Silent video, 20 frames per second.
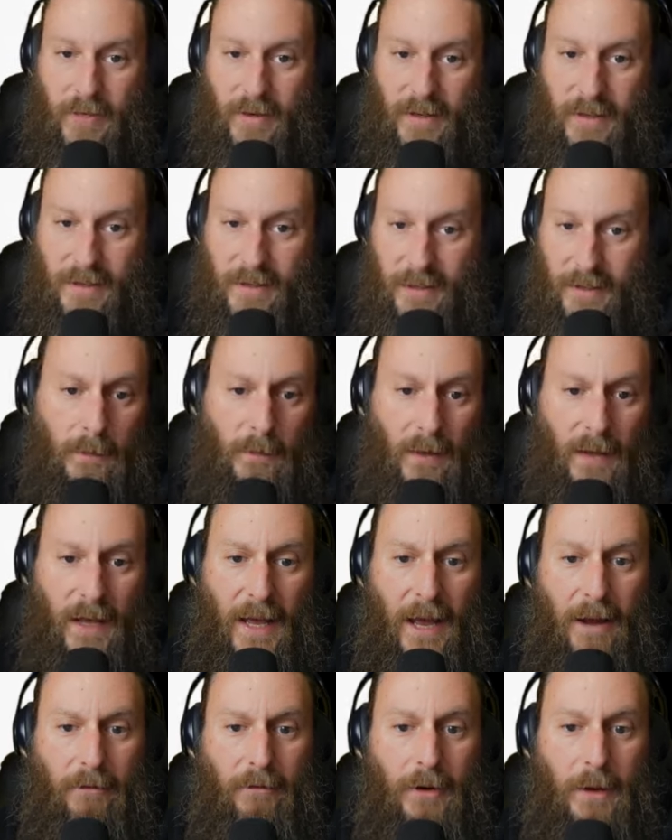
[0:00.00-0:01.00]
It says,
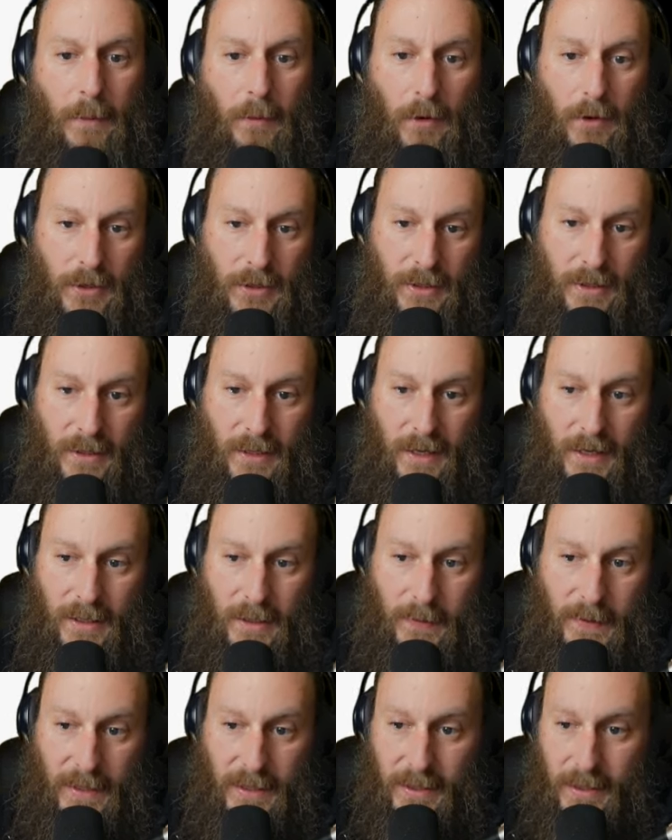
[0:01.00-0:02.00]
"Every person is to
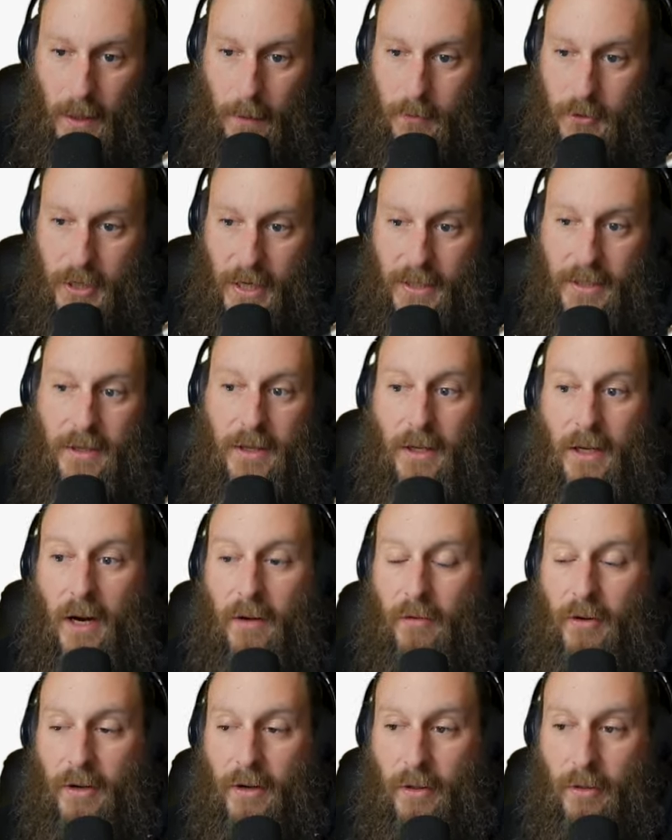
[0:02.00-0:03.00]
be subject to the
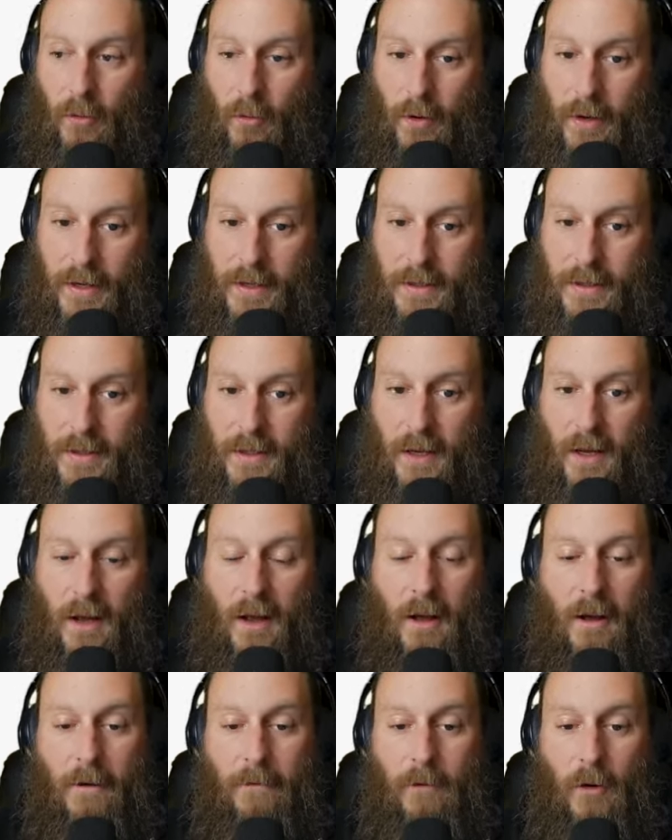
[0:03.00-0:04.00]
governing authorities,
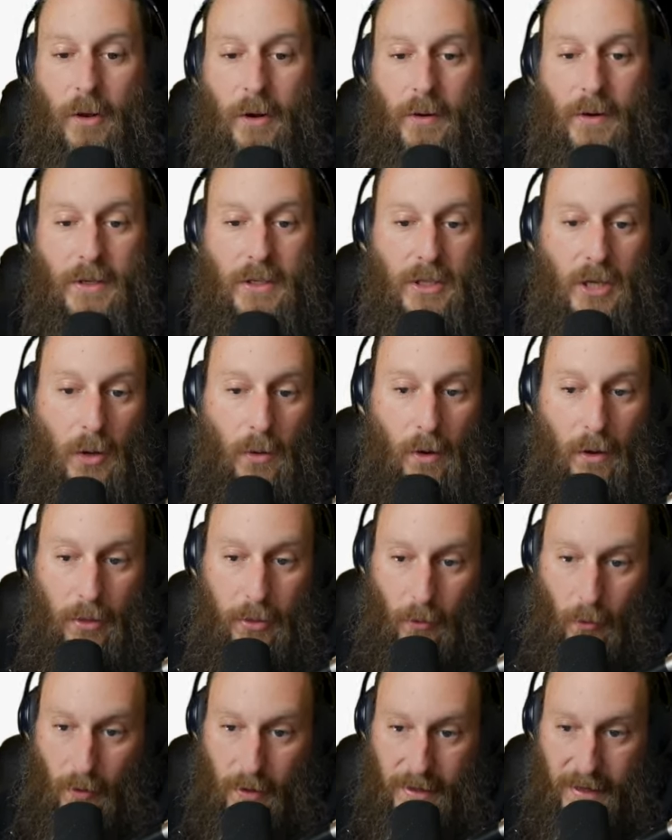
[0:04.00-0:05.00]
for there is no
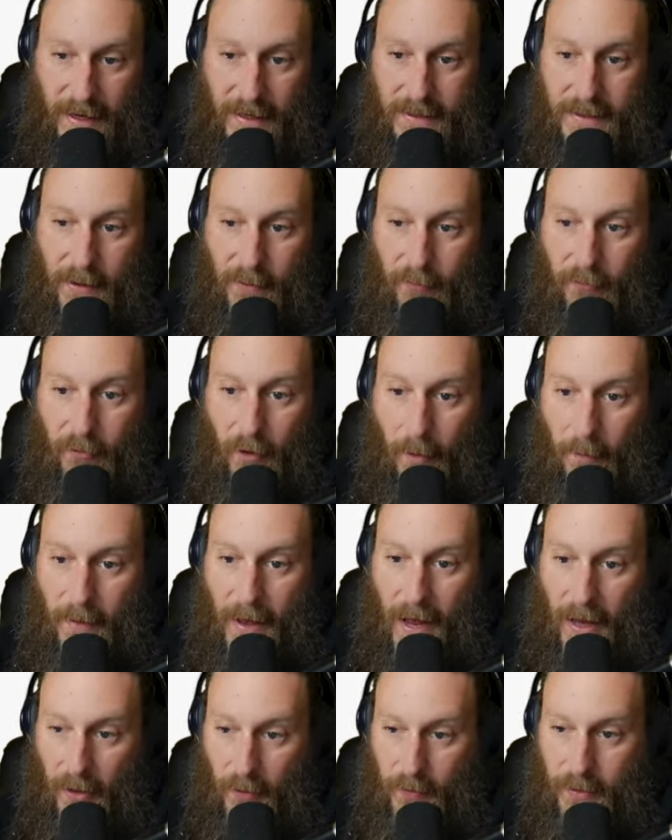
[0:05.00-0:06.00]
authority except from
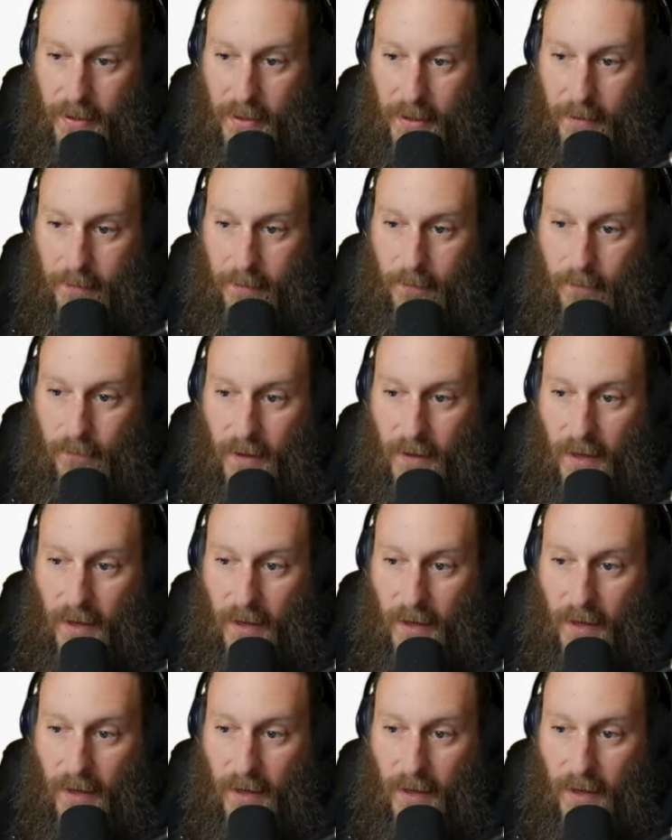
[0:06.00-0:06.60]
Elohim.